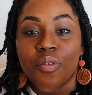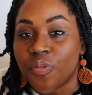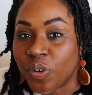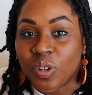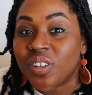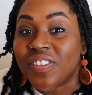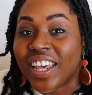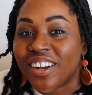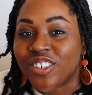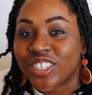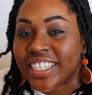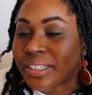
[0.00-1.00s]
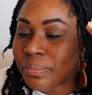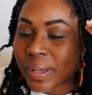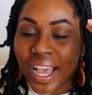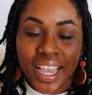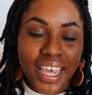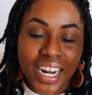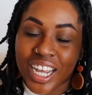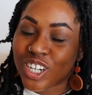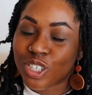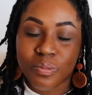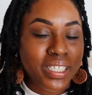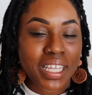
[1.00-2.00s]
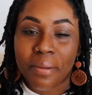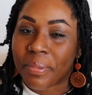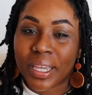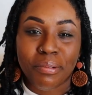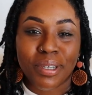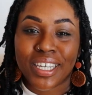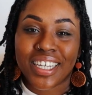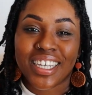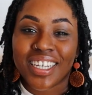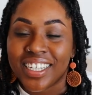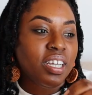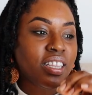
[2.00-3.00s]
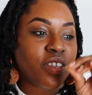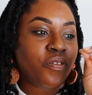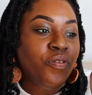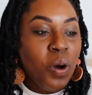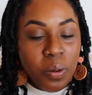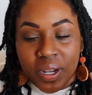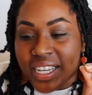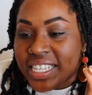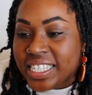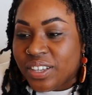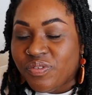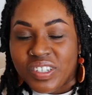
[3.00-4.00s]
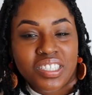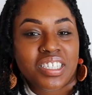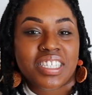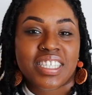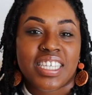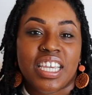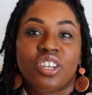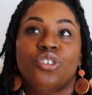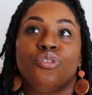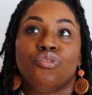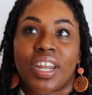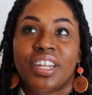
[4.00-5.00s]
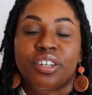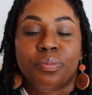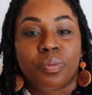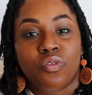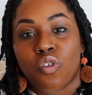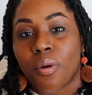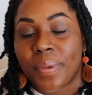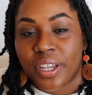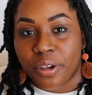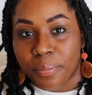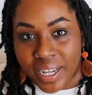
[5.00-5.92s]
full of energy, back at 100%, baby. You get the focus, efficiency, and you're ready to perform at your